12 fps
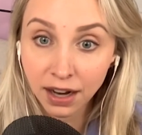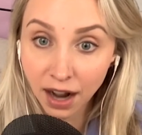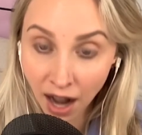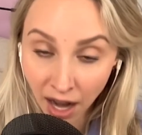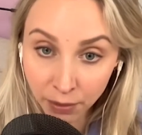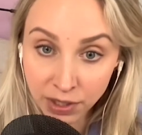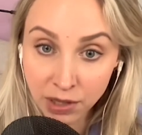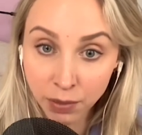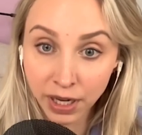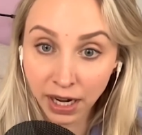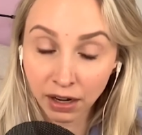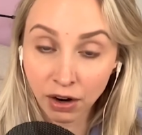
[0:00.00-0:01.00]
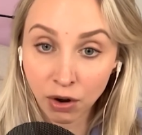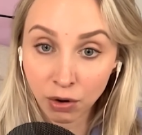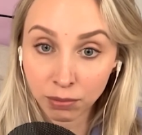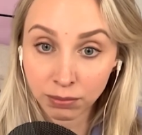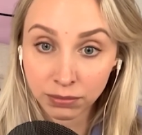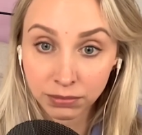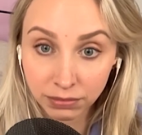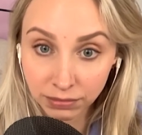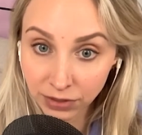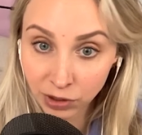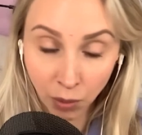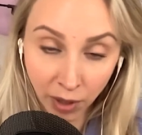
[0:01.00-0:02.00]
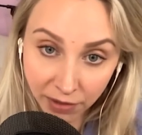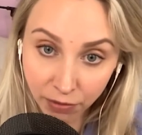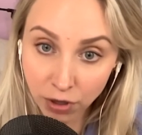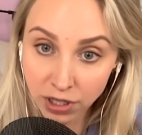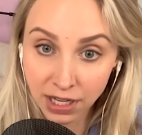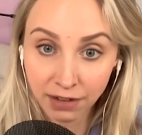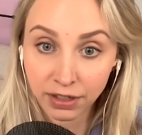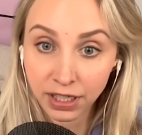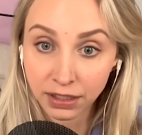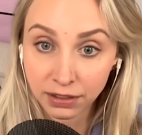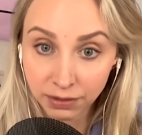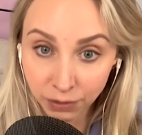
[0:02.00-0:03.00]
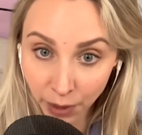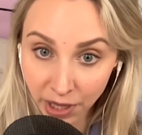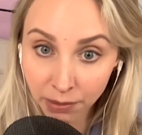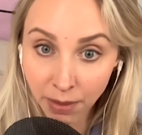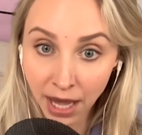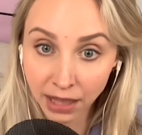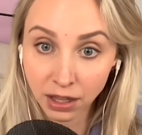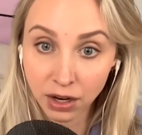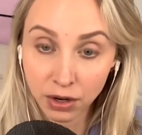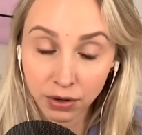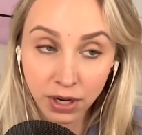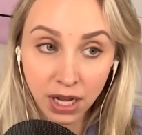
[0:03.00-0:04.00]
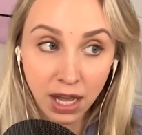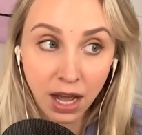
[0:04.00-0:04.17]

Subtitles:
I was the one at home 24/7 with Milo.